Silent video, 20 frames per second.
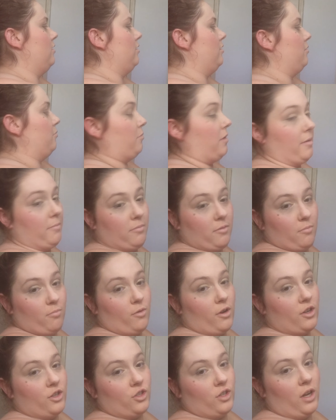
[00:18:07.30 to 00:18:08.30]
And wipe the
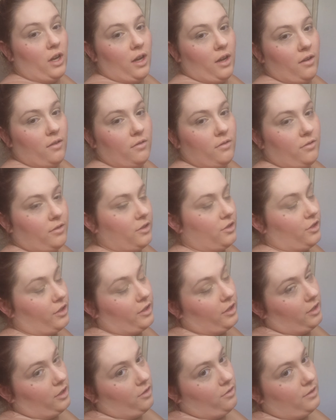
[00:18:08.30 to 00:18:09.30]
brush off because you're
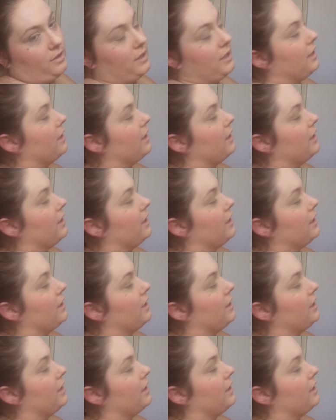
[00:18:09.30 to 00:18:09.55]
going to use it